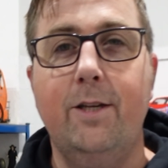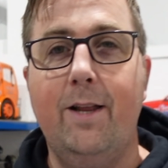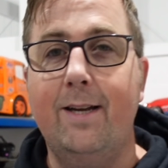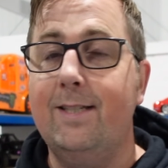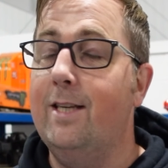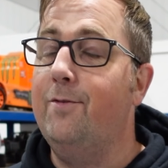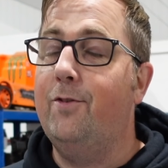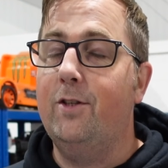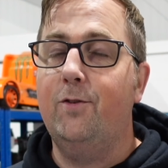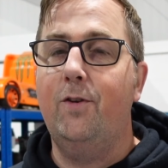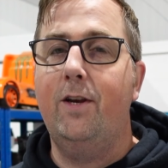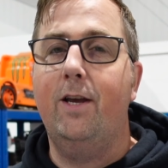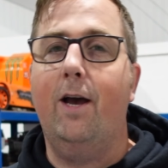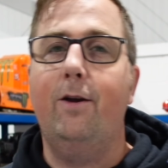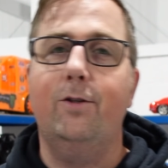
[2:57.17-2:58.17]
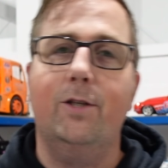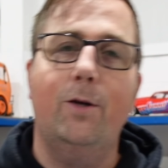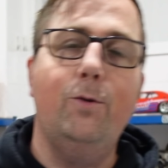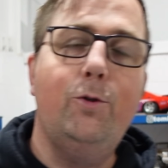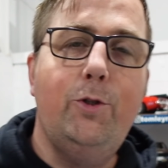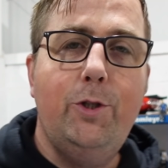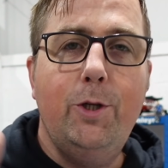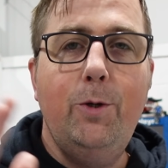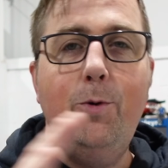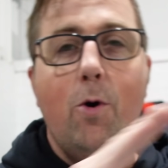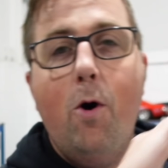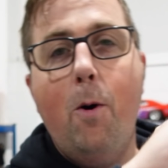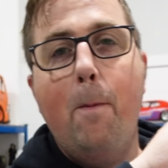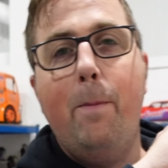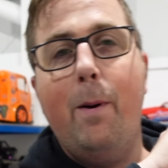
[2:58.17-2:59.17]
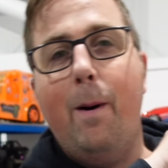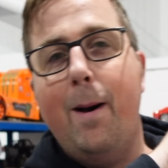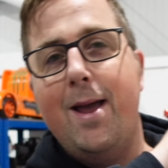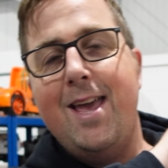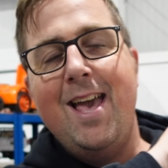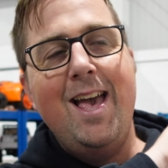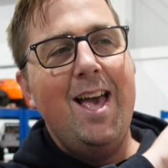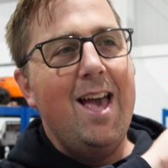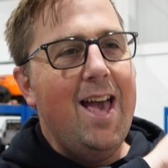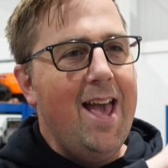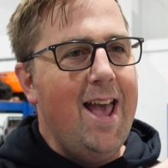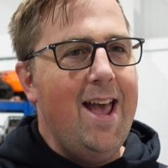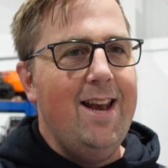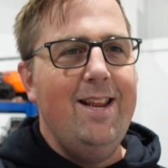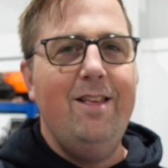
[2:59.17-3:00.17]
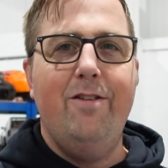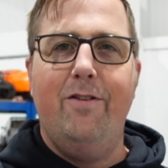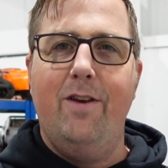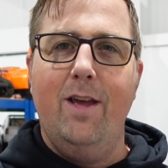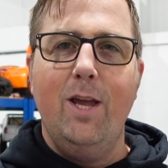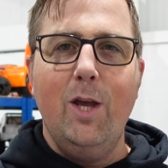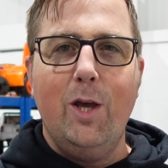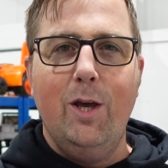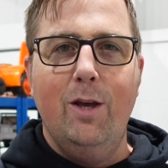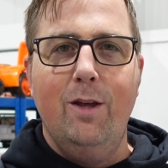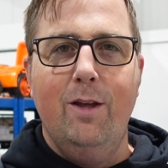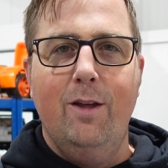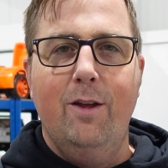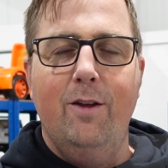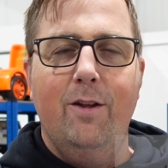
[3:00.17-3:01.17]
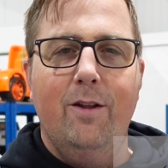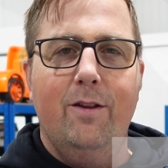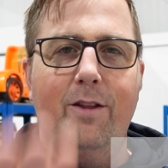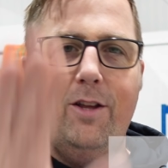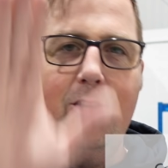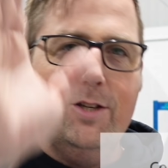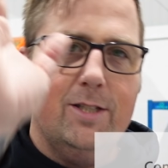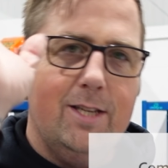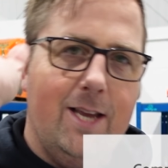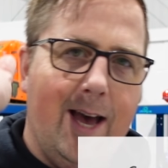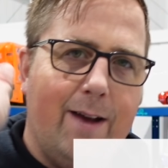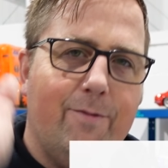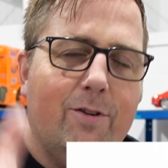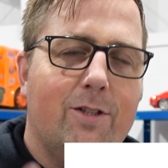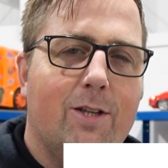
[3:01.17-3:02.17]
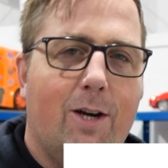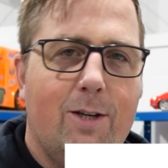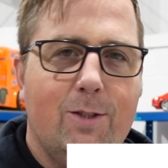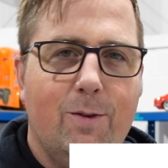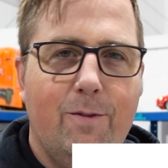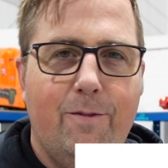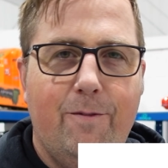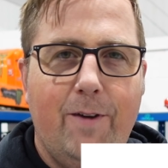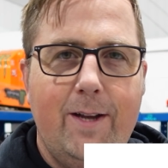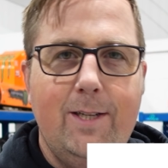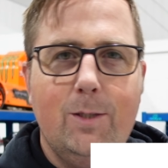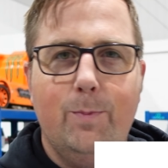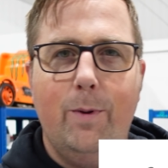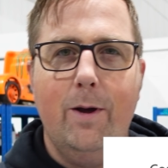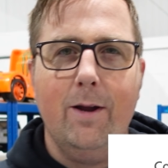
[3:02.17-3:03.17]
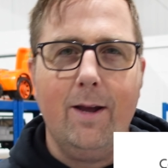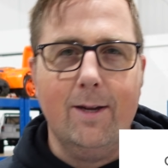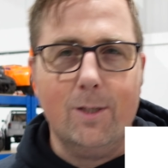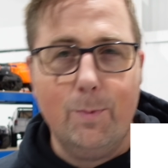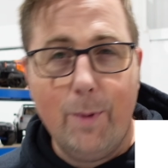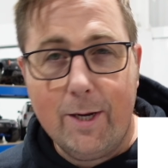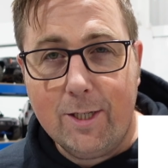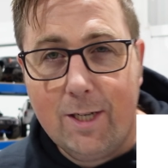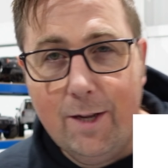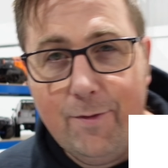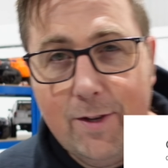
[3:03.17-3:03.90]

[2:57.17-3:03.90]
that's it for this video. So do not buy anything that you see advertised on Facebook, especially if